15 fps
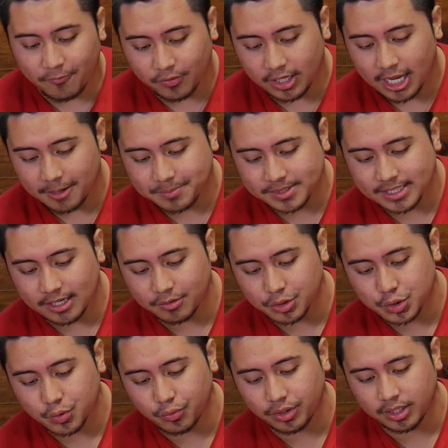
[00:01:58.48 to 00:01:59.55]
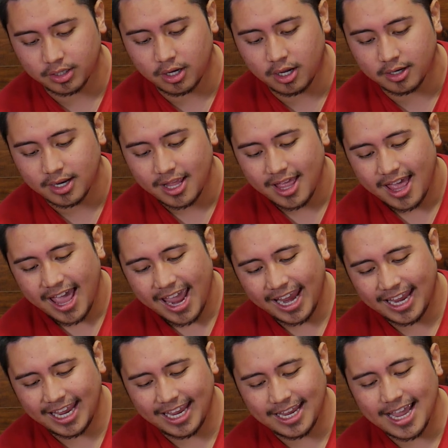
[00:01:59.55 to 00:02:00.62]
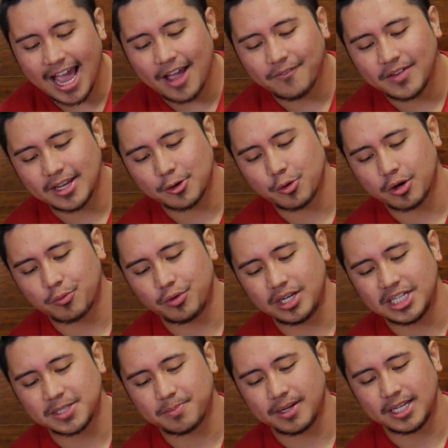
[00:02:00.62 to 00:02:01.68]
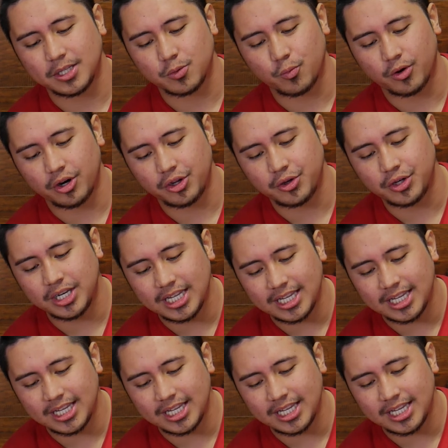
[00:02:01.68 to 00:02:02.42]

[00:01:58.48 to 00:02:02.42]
Definitely helps out screwing it on. I hate having quick release plate where you